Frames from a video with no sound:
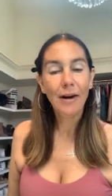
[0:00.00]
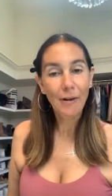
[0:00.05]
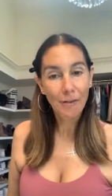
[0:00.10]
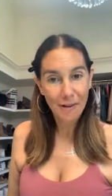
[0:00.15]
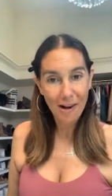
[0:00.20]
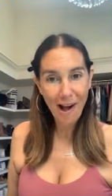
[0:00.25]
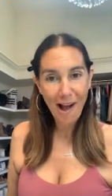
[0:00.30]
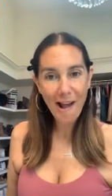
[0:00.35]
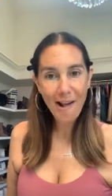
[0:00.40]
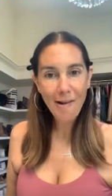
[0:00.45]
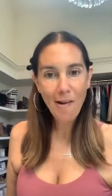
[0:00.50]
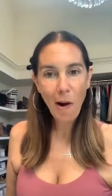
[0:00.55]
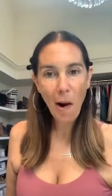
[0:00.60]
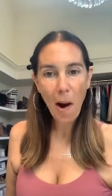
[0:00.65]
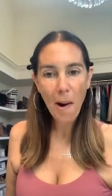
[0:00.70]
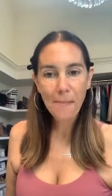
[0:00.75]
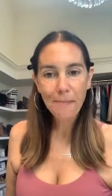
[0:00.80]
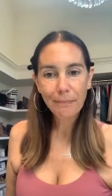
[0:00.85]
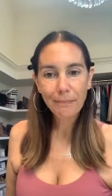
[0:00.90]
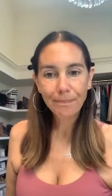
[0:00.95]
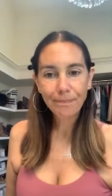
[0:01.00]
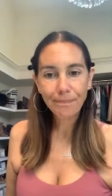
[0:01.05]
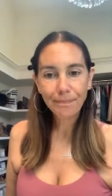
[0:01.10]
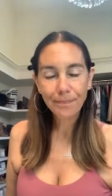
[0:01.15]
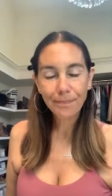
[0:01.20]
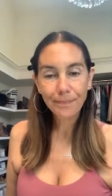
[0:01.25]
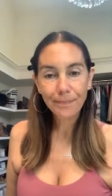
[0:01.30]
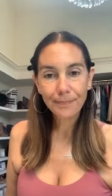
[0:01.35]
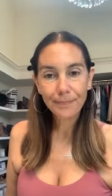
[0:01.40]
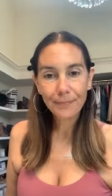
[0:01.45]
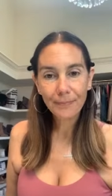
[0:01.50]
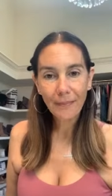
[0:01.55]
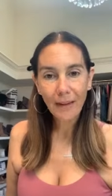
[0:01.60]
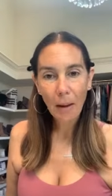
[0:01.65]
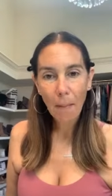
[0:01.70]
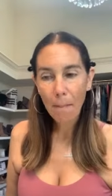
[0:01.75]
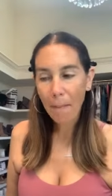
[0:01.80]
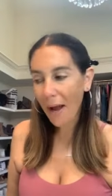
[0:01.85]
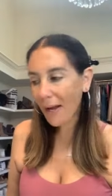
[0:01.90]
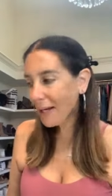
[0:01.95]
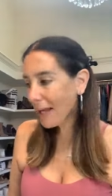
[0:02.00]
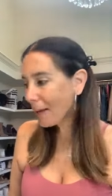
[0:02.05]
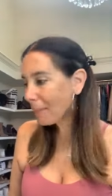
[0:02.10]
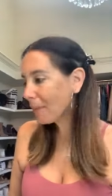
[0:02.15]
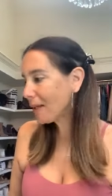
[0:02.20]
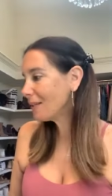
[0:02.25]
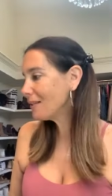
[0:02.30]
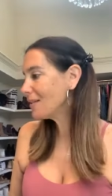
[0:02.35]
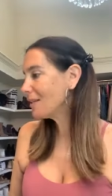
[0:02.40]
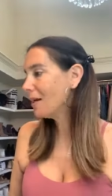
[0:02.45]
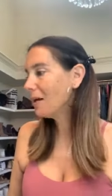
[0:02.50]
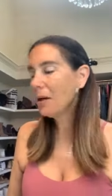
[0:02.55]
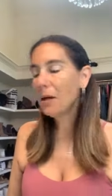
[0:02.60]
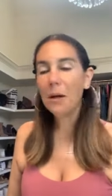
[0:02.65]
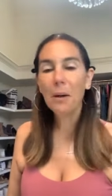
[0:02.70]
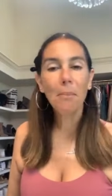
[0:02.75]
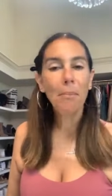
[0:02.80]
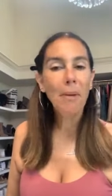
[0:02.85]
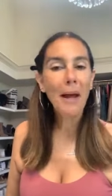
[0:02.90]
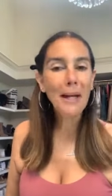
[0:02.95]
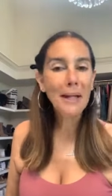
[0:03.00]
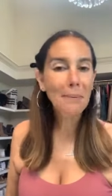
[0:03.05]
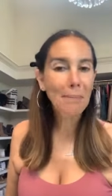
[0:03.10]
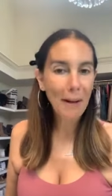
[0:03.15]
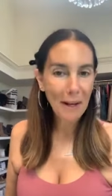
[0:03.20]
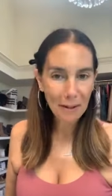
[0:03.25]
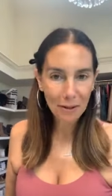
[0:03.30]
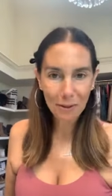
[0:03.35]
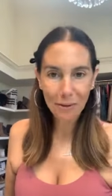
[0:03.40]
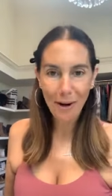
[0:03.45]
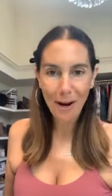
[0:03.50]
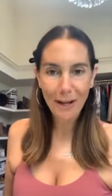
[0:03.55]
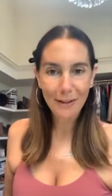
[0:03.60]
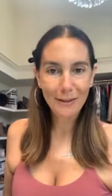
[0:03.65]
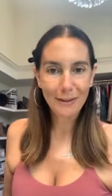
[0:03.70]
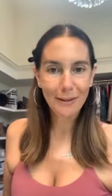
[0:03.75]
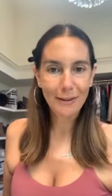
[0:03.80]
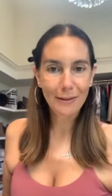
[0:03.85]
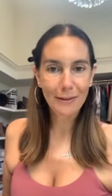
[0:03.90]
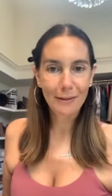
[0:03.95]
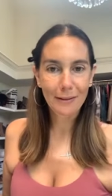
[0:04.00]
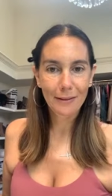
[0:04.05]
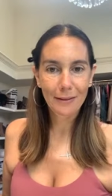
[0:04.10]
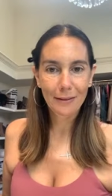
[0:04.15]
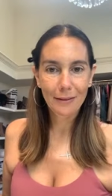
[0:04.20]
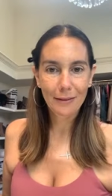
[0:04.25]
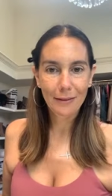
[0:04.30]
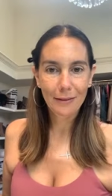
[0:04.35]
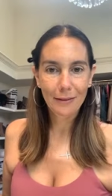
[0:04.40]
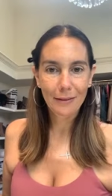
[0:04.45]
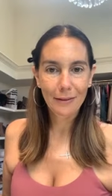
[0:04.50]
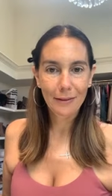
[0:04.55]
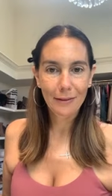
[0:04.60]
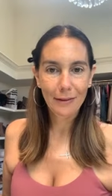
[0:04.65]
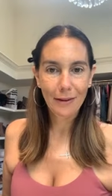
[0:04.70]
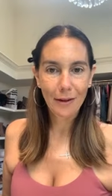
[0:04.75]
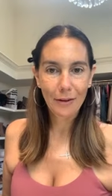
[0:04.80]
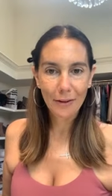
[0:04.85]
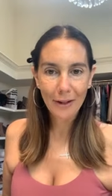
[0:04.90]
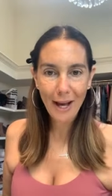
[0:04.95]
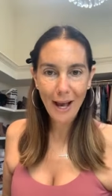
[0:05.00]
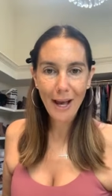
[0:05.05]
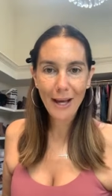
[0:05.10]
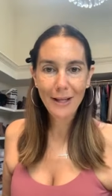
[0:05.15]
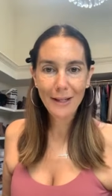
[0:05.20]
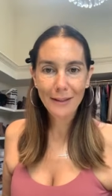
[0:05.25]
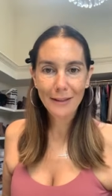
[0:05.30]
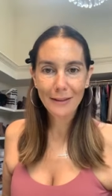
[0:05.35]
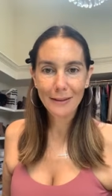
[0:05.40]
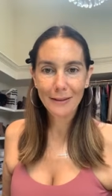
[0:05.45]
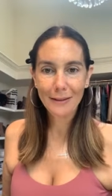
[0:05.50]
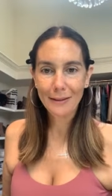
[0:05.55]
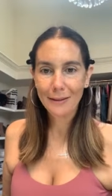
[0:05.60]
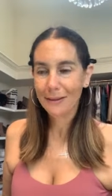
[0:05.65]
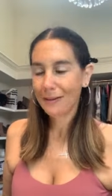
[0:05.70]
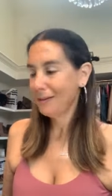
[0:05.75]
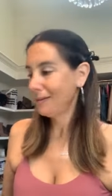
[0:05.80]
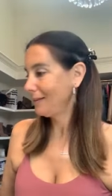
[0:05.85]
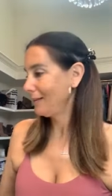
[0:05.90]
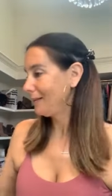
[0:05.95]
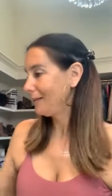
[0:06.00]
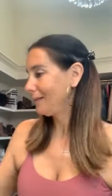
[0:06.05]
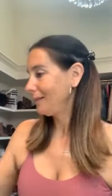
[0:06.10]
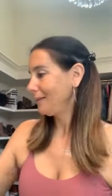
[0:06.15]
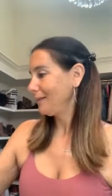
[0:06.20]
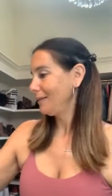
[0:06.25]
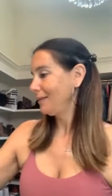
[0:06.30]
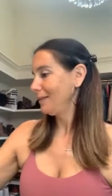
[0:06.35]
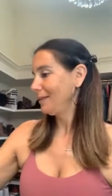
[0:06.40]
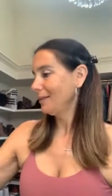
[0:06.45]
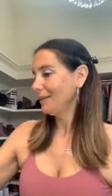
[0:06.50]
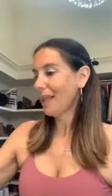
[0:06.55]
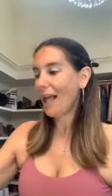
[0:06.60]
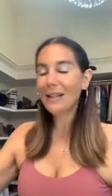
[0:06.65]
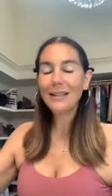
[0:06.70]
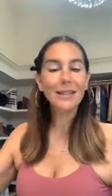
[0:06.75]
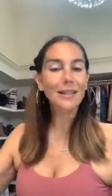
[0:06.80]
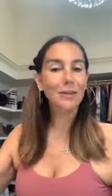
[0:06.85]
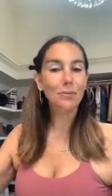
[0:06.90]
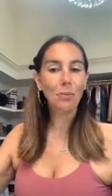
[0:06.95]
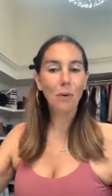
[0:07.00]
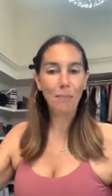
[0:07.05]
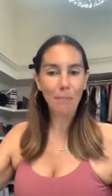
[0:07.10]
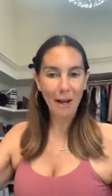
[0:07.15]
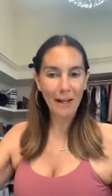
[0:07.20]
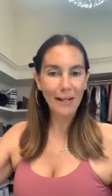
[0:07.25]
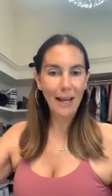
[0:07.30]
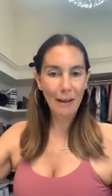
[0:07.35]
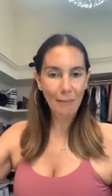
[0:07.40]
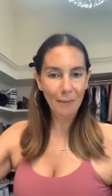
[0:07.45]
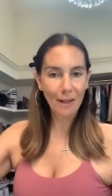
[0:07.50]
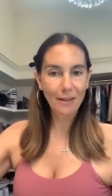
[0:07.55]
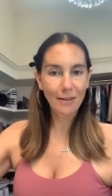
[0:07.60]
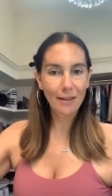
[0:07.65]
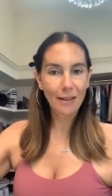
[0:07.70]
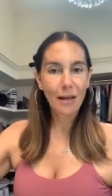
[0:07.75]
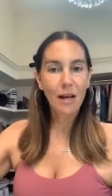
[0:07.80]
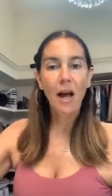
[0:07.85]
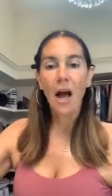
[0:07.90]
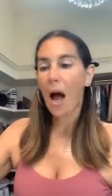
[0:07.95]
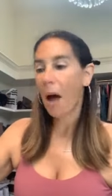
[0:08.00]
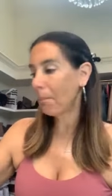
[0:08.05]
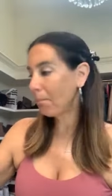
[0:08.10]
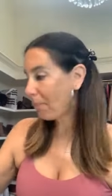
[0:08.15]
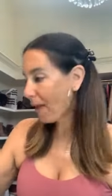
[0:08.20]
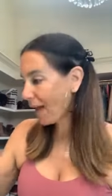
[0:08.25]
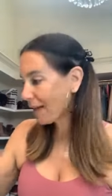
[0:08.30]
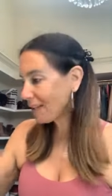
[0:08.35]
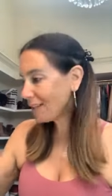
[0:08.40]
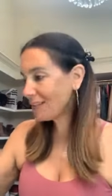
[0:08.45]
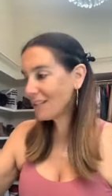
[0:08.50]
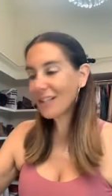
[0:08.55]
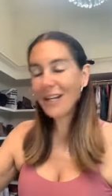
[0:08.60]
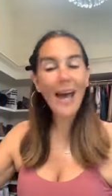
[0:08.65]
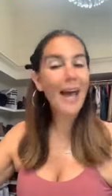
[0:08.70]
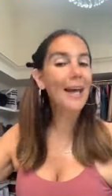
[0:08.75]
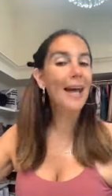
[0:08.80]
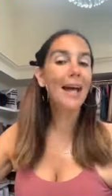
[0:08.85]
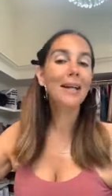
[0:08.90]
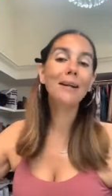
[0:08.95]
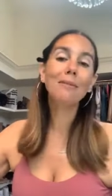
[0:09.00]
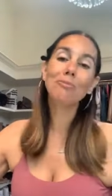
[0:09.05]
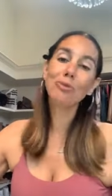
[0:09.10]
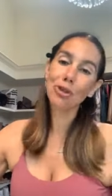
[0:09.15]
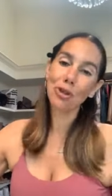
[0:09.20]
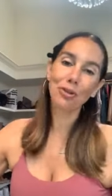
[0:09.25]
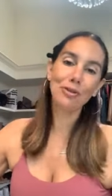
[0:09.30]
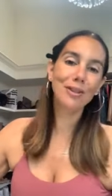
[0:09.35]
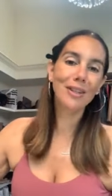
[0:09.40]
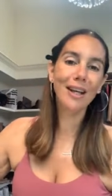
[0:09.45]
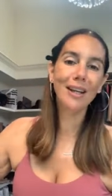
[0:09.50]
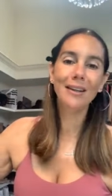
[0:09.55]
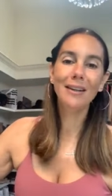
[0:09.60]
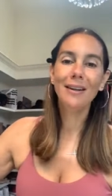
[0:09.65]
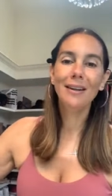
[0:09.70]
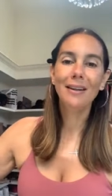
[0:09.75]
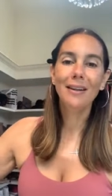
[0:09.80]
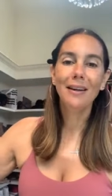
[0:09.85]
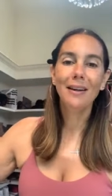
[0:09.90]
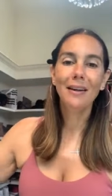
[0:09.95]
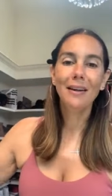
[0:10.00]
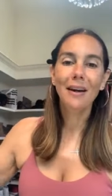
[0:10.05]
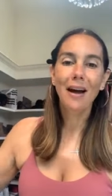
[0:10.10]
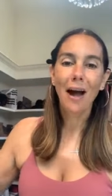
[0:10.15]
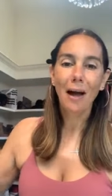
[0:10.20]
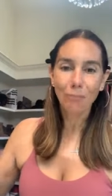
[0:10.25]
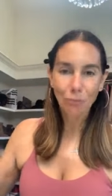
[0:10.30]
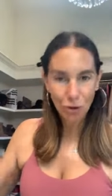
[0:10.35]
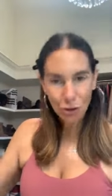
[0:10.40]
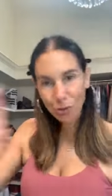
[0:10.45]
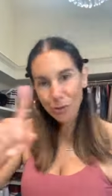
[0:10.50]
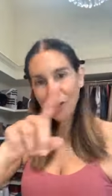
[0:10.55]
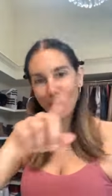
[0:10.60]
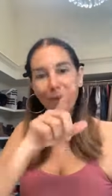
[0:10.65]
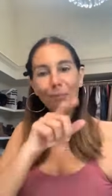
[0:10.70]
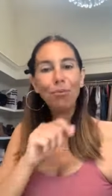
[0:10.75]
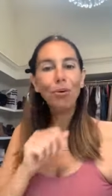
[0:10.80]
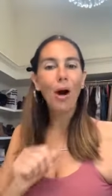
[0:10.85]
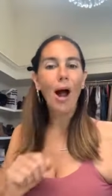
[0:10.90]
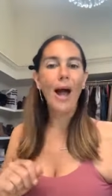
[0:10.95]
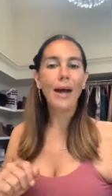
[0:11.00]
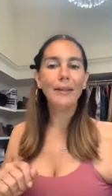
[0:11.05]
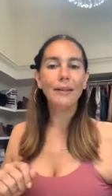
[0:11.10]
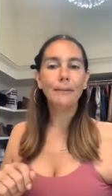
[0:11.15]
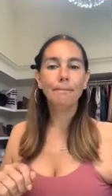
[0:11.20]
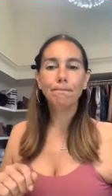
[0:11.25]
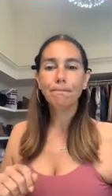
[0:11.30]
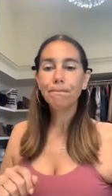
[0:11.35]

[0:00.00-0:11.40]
Okay? My name is Petty Pendergrass. Okay? That's what my name is. I'm petty today and I'm choosing I'm choosing pride.